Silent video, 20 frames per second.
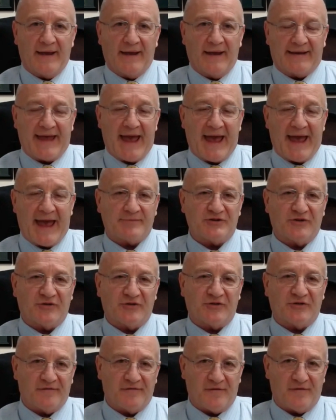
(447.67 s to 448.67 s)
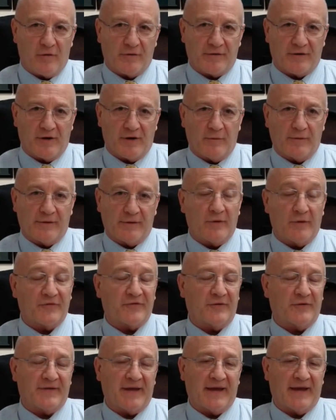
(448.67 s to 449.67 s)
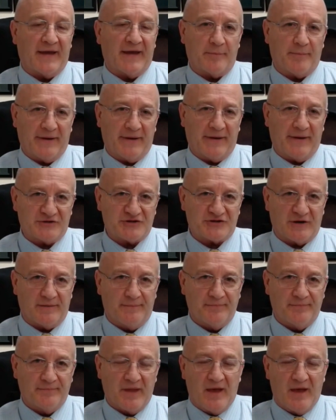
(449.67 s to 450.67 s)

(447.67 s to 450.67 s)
It captures the photo. It also takes a picture.